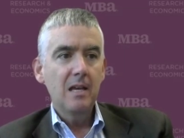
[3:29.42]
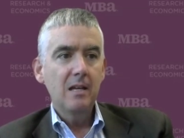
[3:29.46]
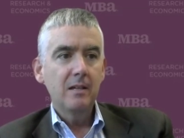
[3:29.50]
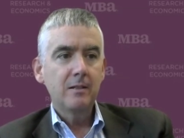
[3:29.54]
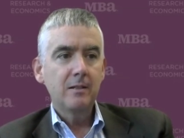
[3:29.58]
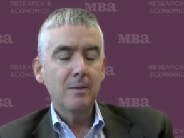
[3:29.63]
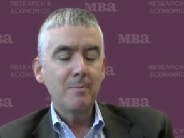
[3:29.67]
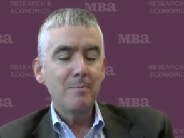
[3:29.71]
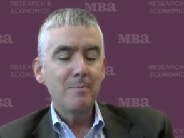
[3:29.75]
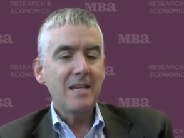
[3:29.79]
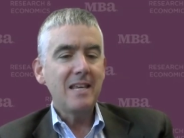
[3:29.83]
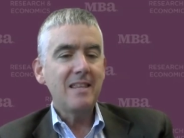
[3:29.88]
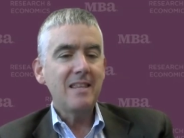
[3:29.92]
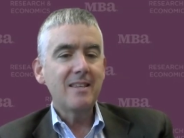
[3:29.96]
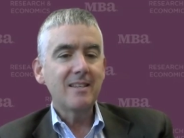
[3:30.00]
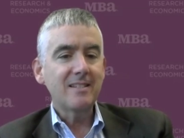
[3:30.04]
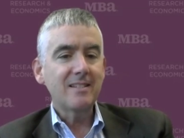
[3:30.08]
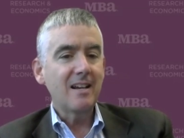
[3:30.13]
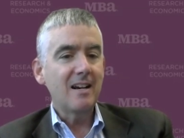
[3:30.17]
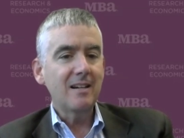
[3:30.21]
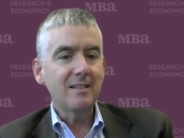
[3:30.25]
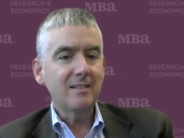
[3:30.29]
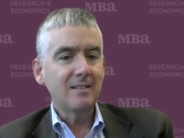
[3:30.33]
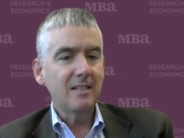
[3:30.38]
To me, this
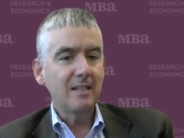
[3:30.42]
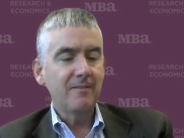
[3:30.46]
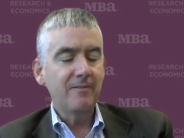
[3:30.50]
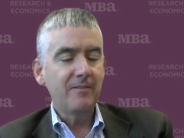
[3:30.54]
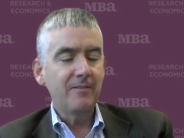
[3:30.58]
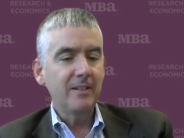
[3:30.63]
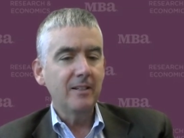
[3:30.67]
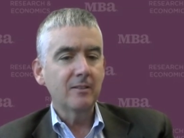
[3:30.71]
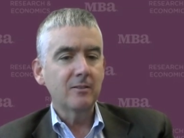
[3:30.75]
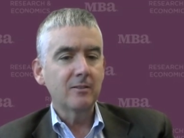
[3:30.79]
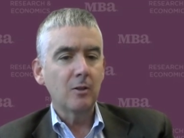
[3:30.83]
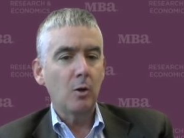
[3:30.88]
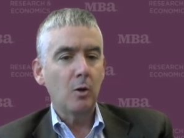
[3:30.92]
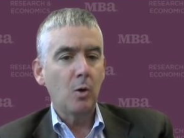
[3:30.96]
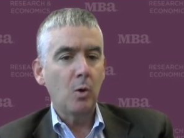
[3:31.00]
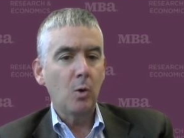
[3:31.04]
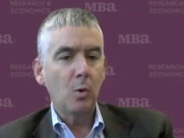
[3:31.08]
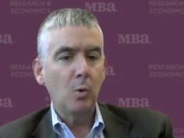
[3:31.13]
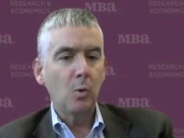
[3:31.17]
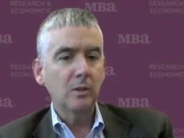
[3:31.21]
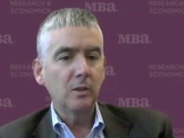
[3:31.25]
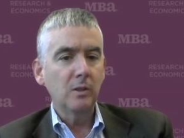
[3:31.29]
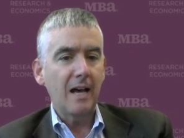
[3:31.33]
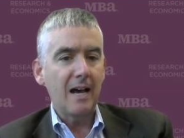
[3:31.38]
honestly feels a
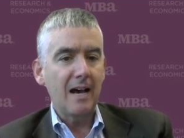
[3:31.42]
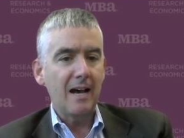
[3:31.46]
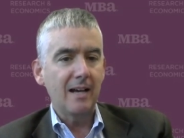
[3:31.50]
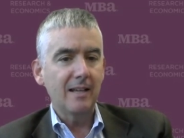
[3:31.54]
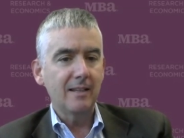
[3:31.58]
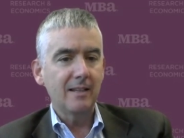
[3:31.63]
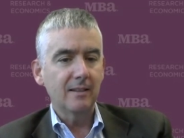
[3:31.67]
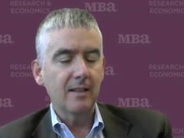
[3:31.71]
whole lot